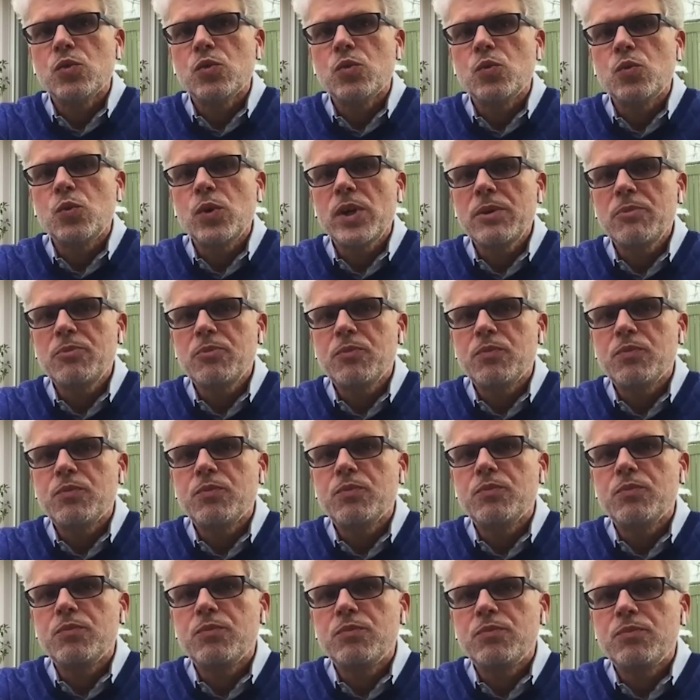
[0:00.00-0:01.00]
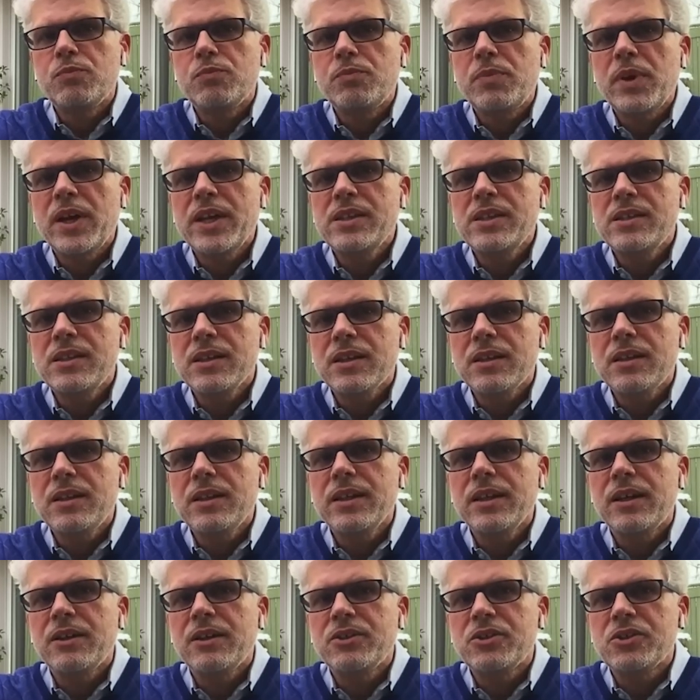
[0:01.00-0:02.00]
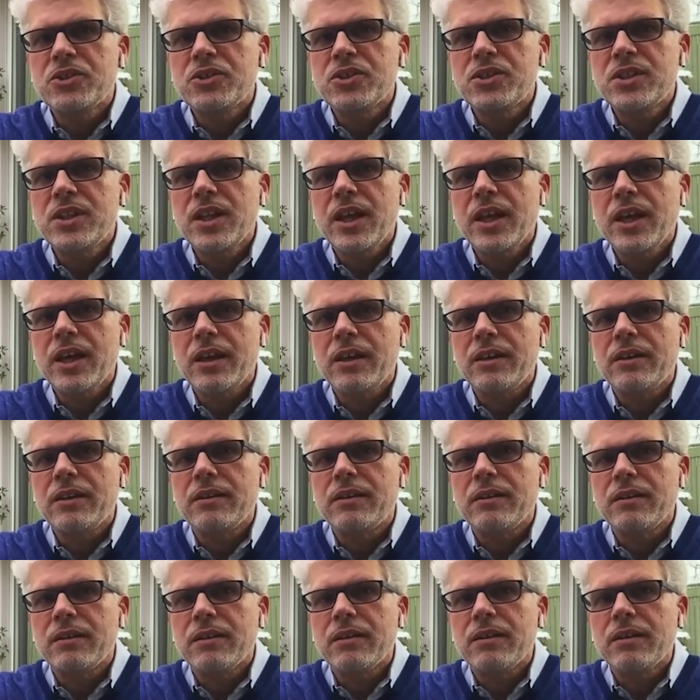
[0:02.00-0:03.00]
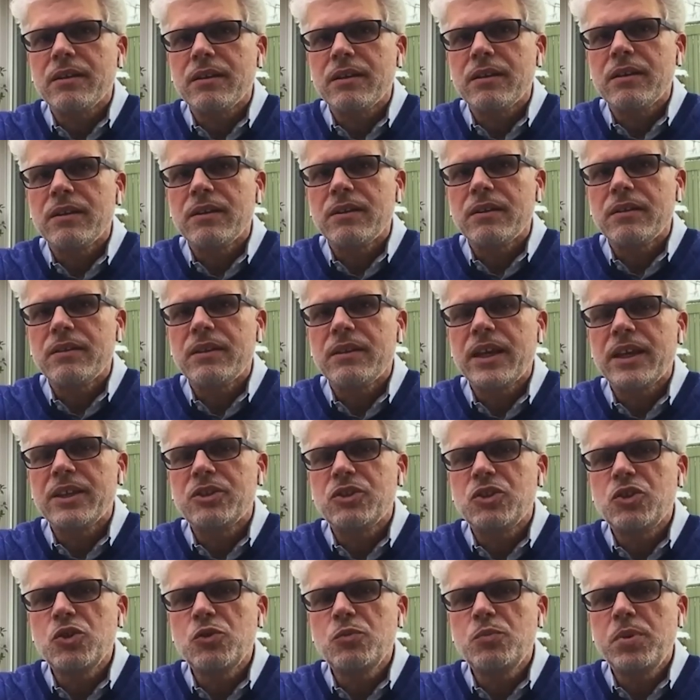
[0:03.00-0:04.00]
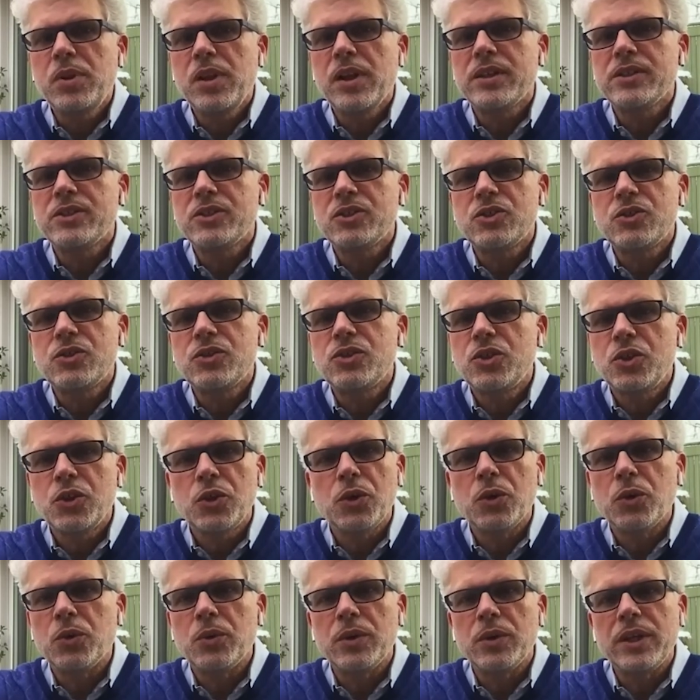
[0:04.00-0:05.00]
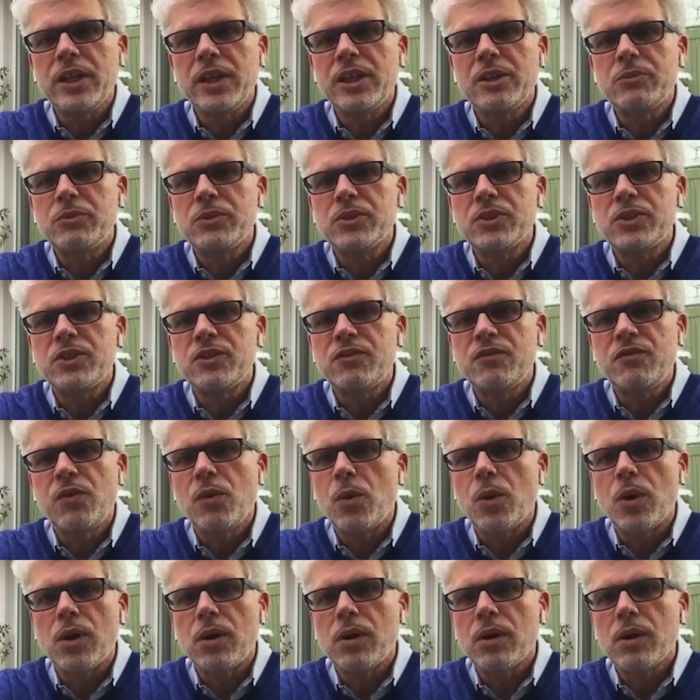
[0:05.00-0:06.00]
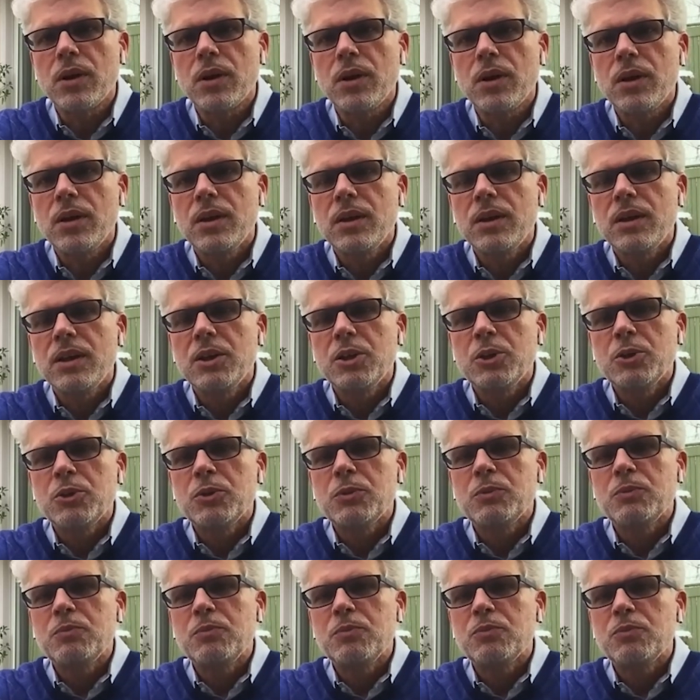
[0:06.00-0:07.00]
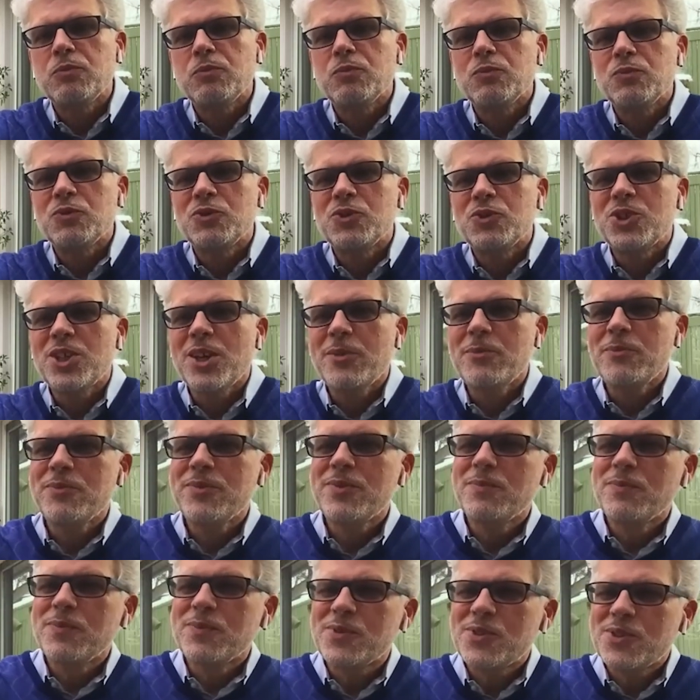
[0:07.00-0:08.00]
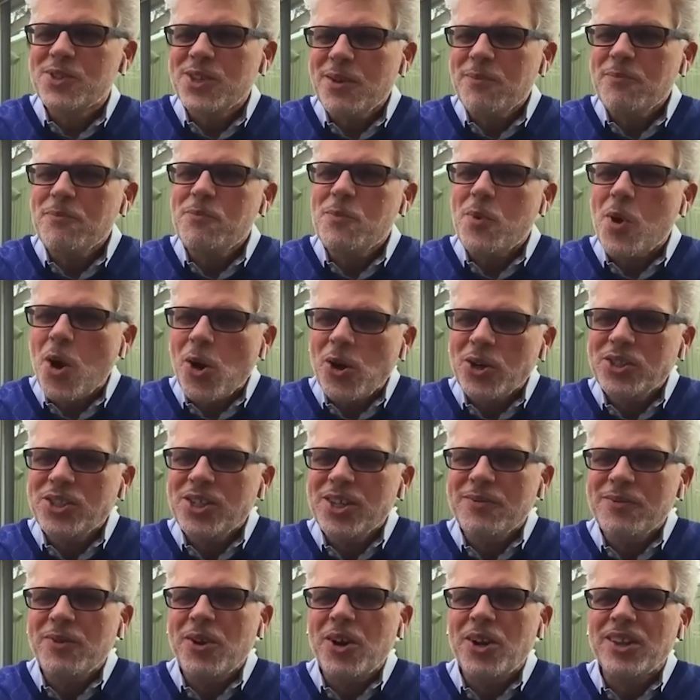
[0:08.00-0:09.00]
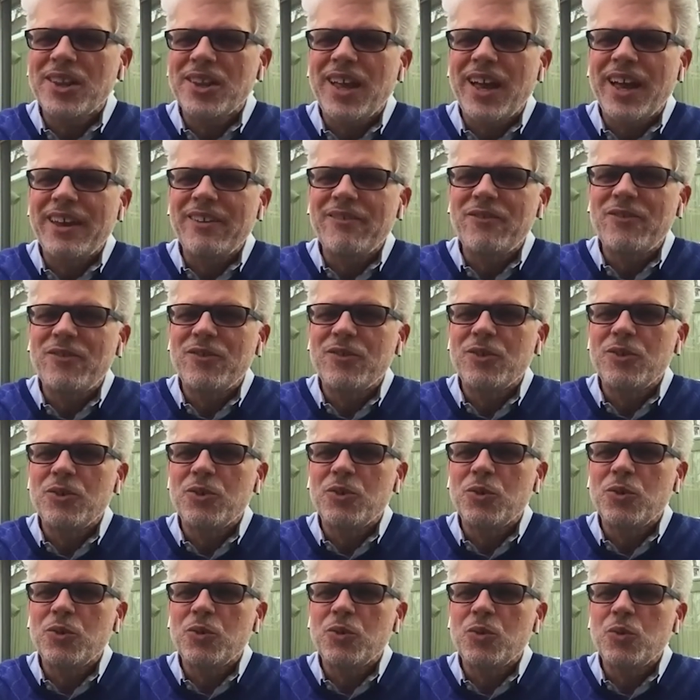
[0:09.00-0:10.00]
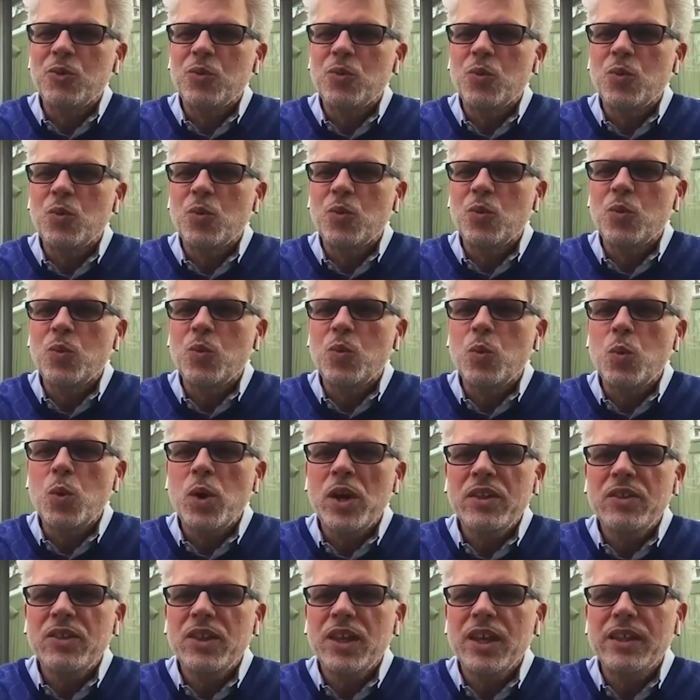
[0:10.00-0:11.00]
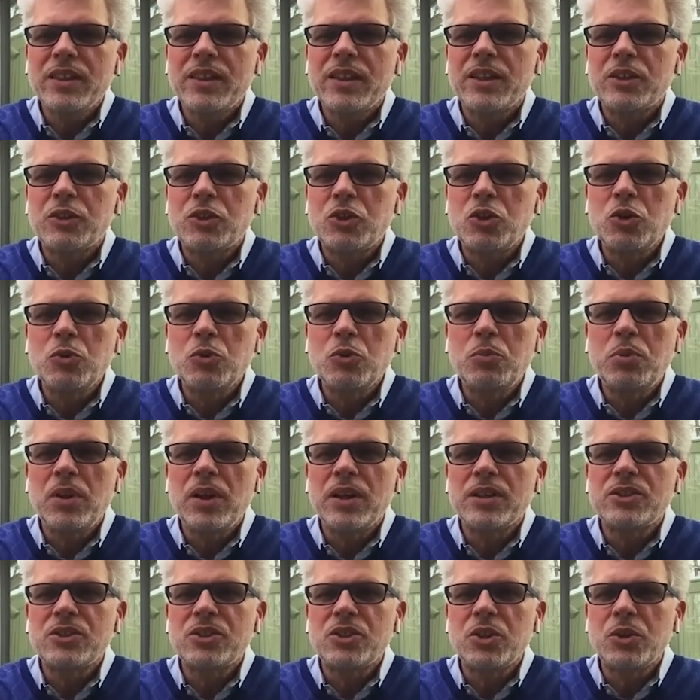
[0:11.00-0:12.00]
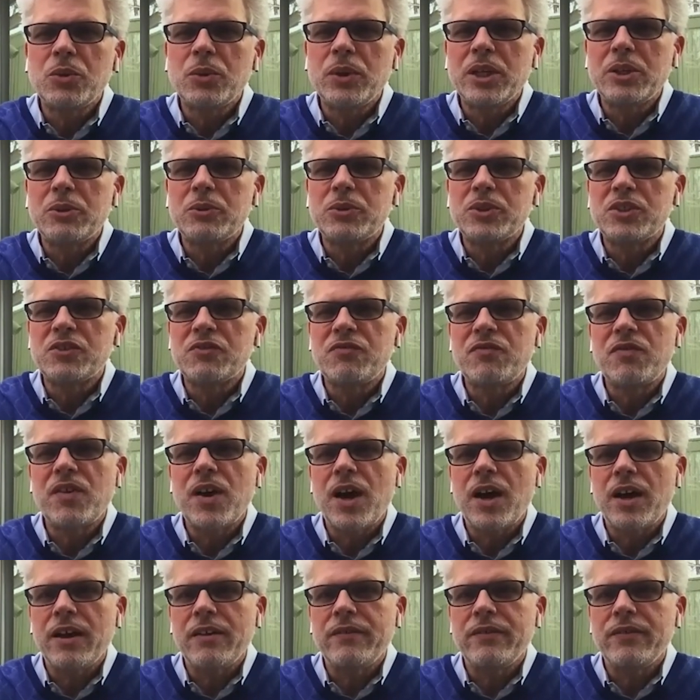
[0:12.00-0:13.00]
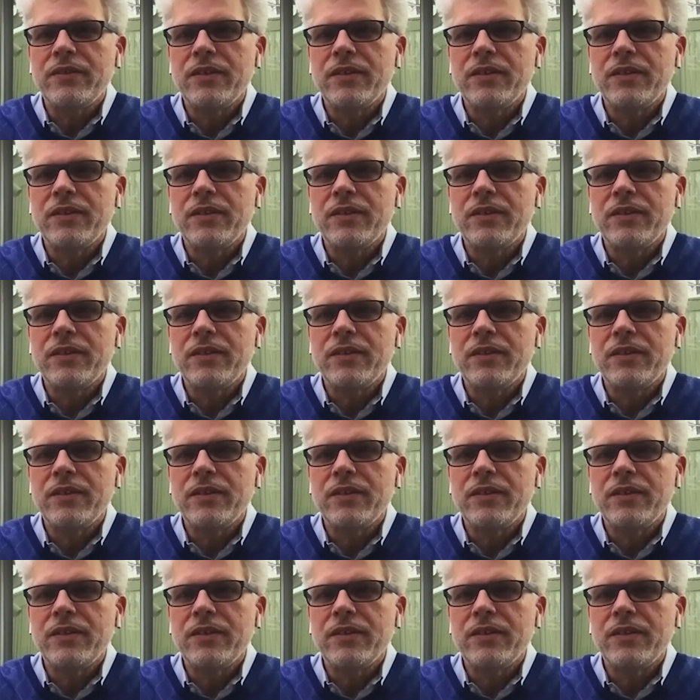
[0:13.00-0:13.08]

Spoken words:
We basically understand that 2 + 2 = 4. Some parts of our life, we think that 2 + 2 = 5.